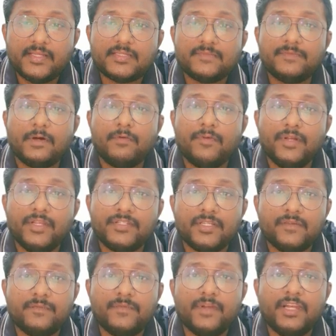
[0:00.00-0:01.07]
this
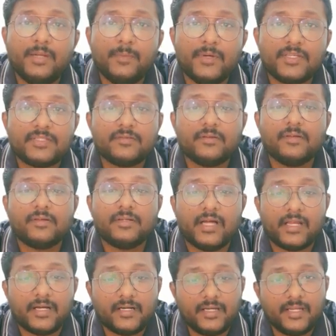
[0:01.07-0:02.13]
foundation field bus
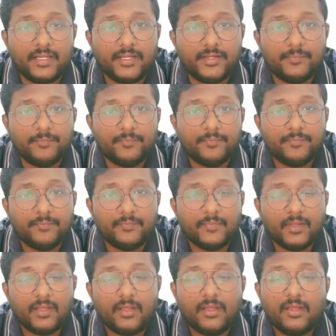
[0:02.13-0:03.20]
correctly,
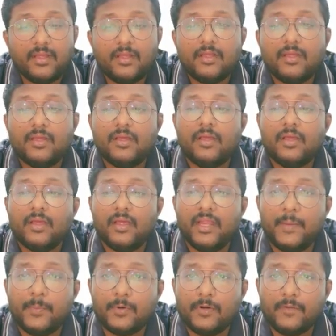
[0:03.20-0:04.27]
it